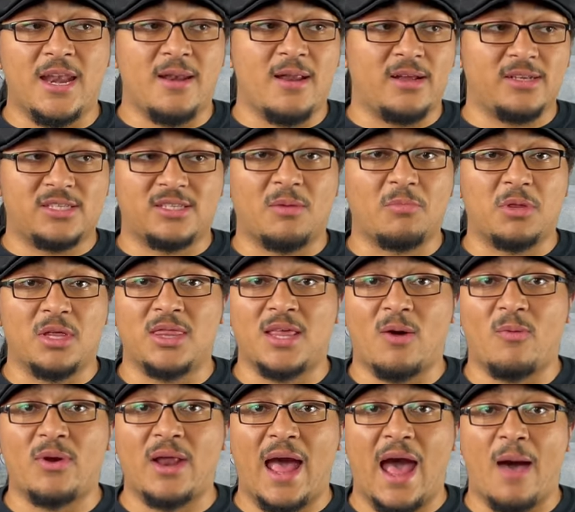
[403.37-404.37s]
something
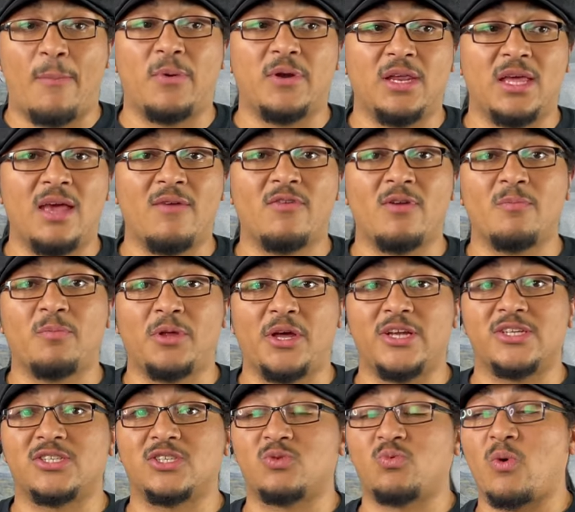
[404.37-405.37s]
that would happen, even in
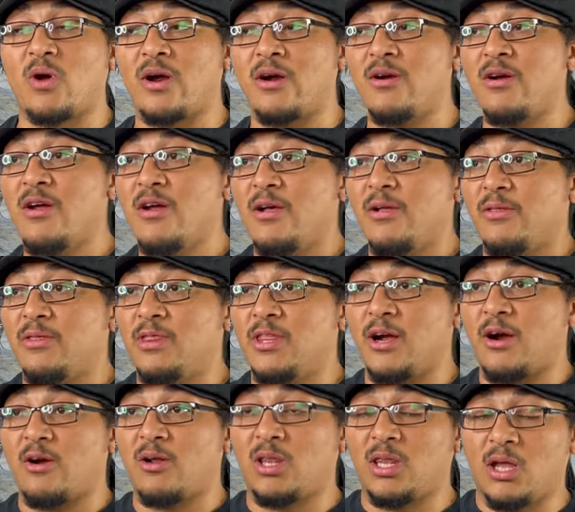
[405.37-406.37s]
places where
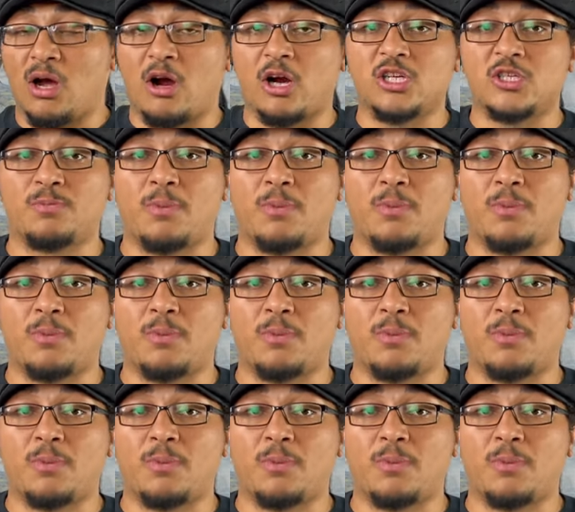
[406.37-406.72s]
there are large